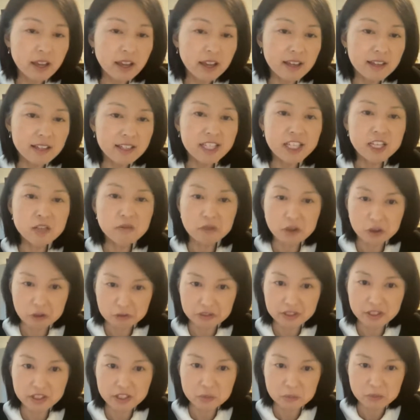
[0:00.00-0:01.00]
And he
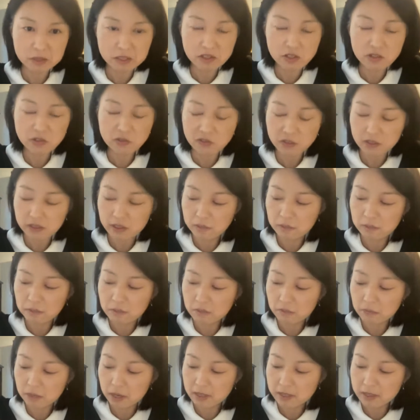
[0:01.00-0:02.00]
wrote this piece for the
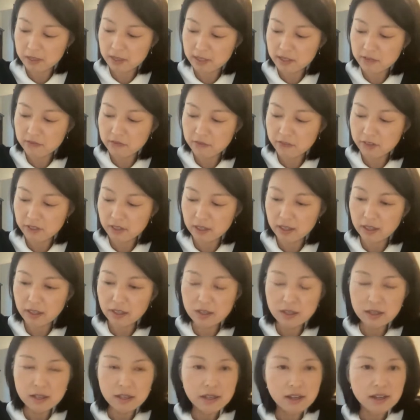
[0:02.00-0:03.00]
Boston
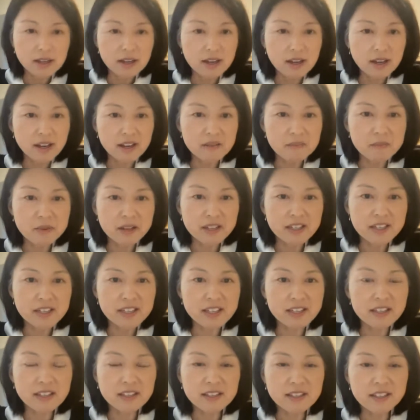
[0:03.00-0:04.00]
Symphony, uh, but
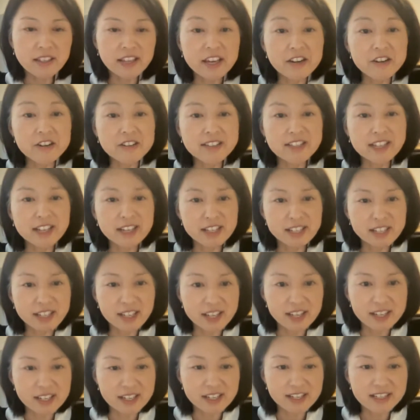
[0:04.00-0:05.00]
he later
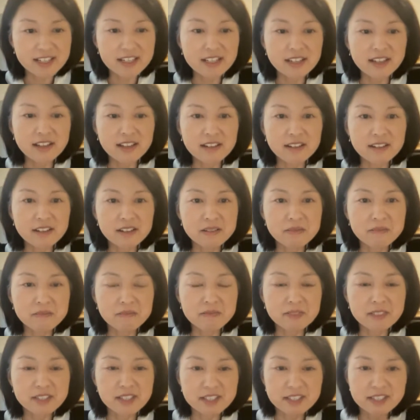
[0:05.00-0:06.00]
dedicated
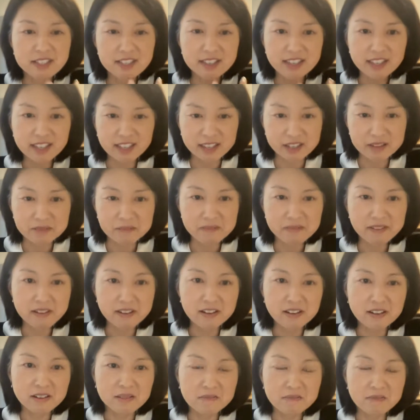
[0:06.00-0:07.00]
um, this theme,
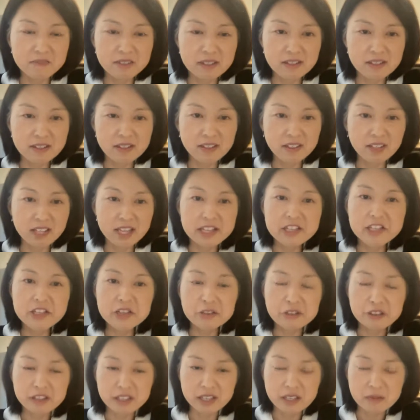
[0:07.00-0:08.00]
um, the
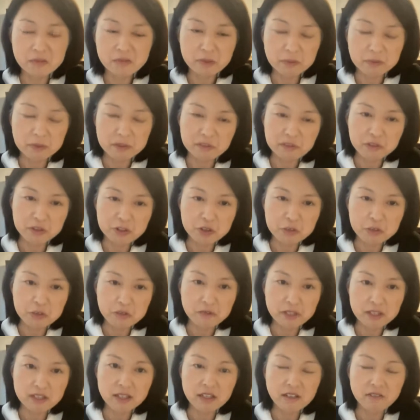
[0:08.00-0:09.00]
lento theme from the first
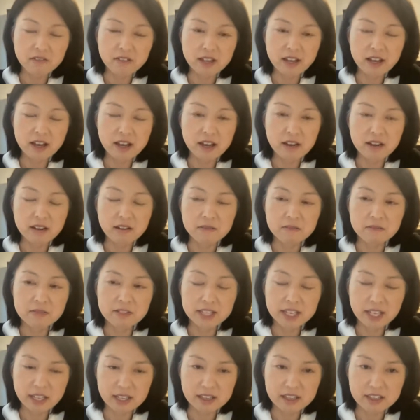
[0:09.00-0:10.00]
movement of the um,
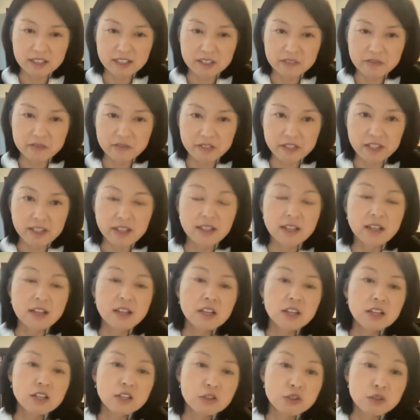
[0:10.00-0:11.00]
Second Symphony,
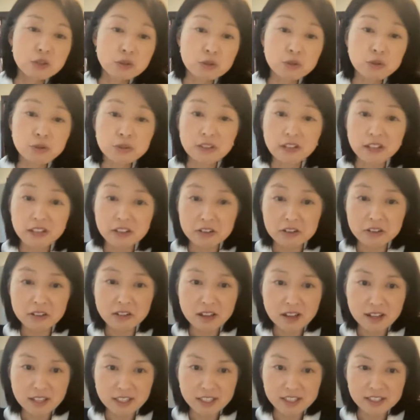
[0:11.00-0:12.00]
to the
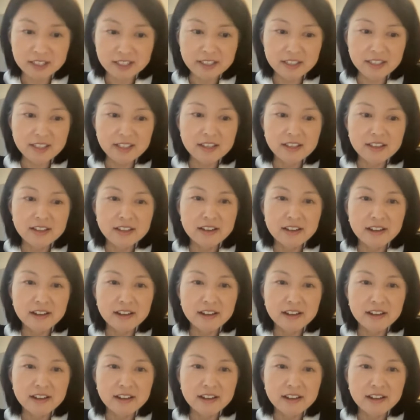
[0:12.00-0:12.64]
Interlochen.